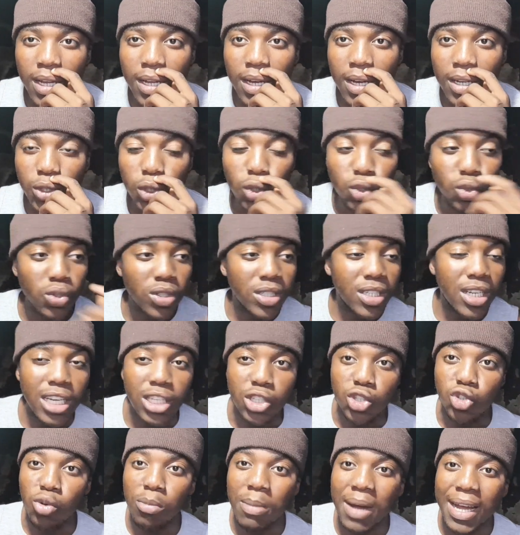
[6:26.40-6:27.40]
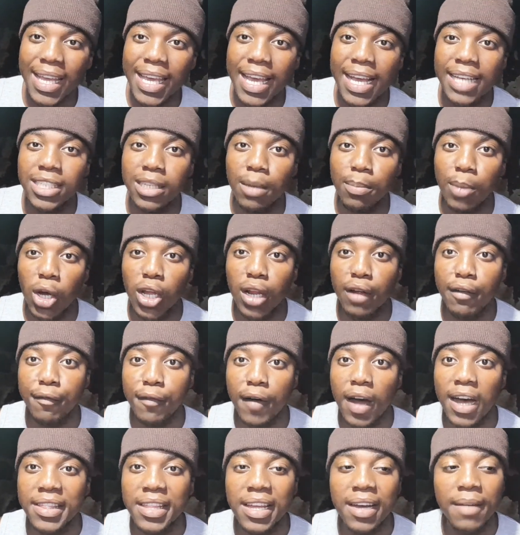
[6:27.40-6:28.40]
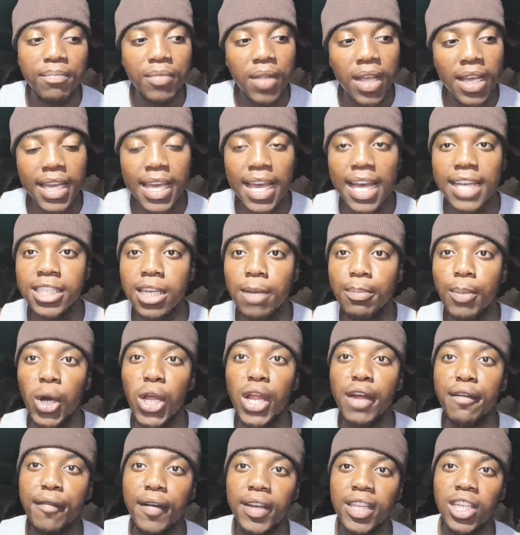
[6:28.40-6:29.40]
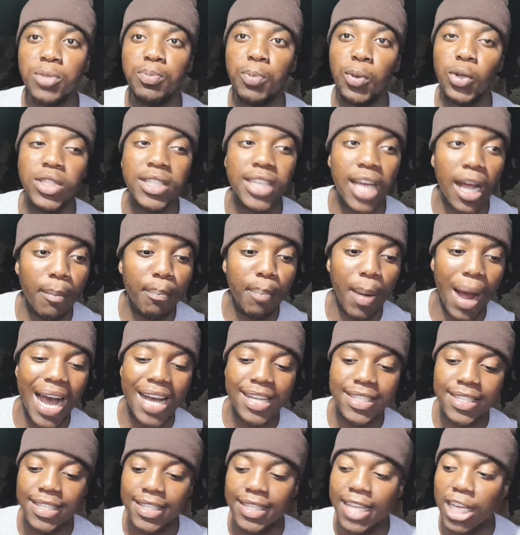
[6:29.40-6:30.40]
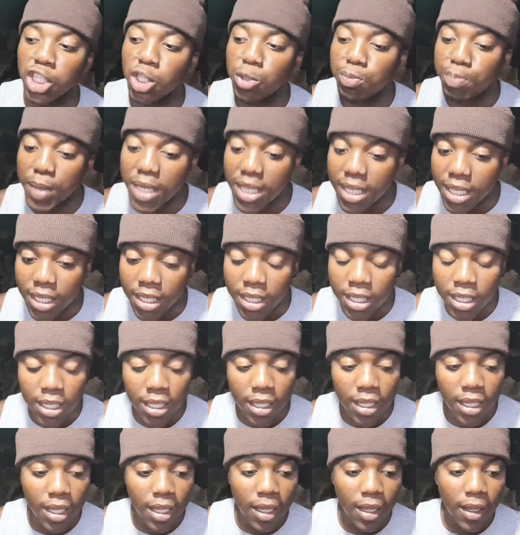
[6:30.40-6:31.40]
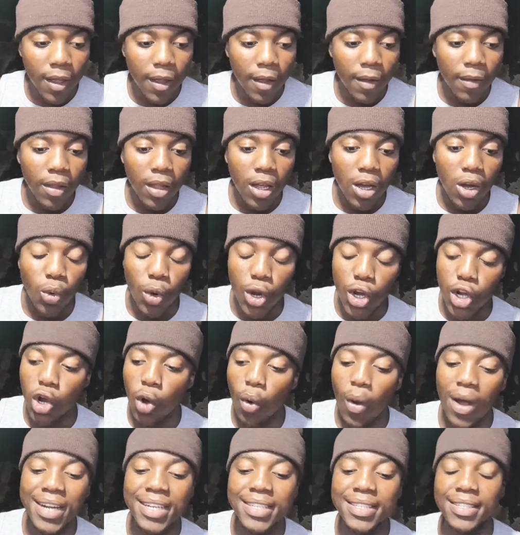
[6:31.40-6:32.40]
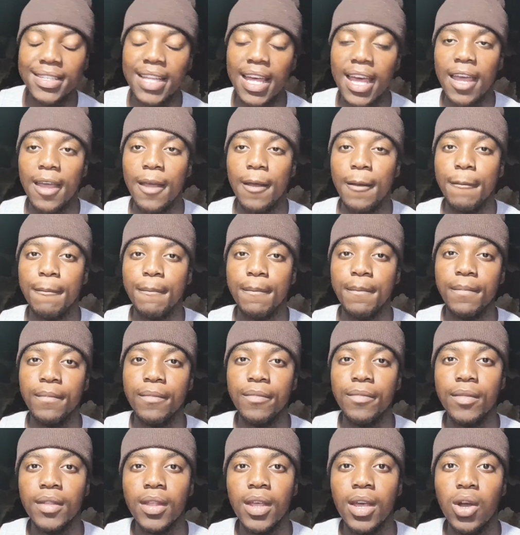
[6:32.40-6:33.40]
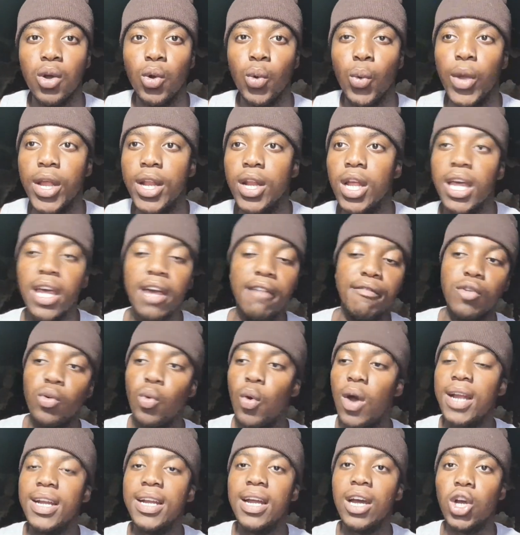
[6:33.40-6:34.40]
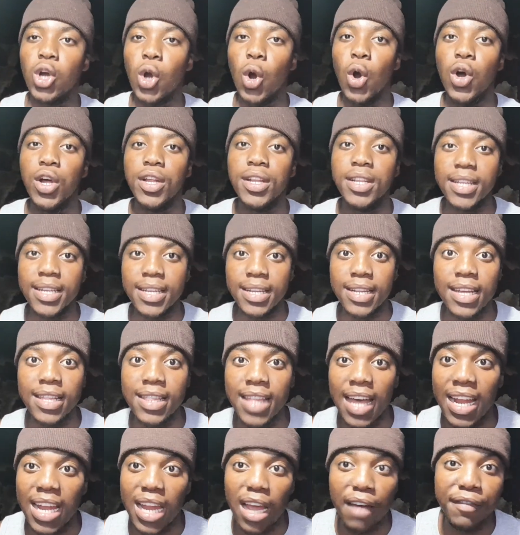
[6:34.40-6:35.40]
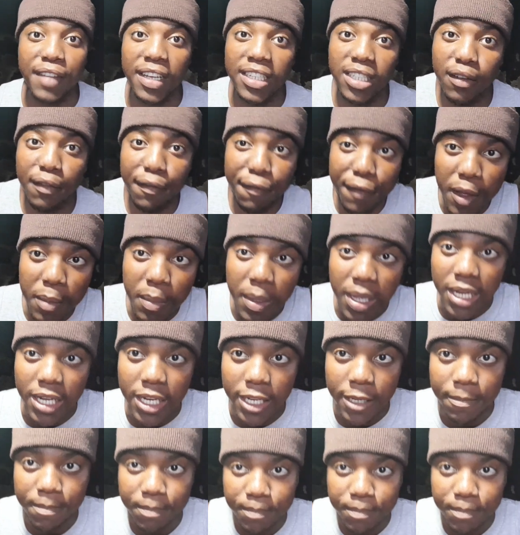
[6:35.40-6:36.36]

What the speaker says: Duduzile Zuma cares about her father, cares about her father's political party. They speak when no one is there. When everyone are gone, then they're left as a family.